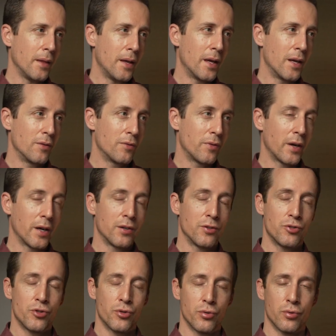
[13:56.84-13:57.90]
and
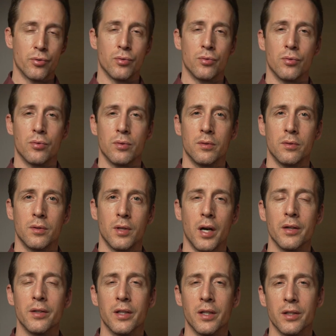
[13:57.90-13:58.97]
find true,
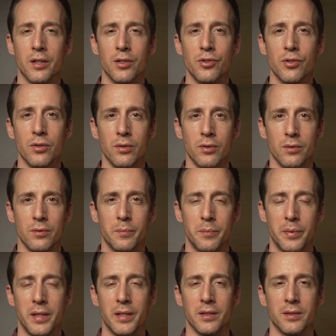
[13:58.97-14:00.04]
unconditional
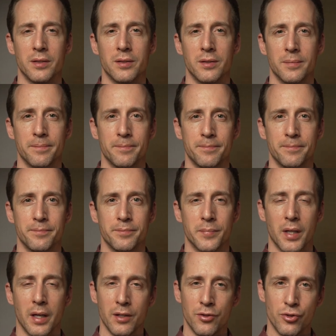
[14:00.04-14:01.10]
peace
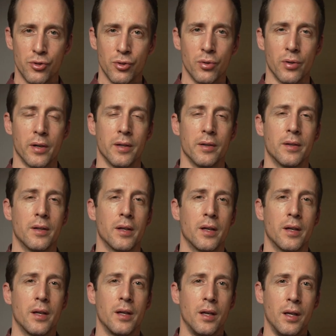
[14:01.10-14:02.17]
and joy,
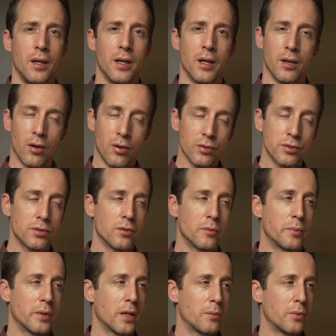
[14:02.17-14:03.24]
and also
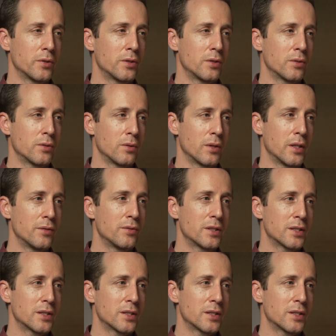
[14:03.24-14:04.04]
be able to live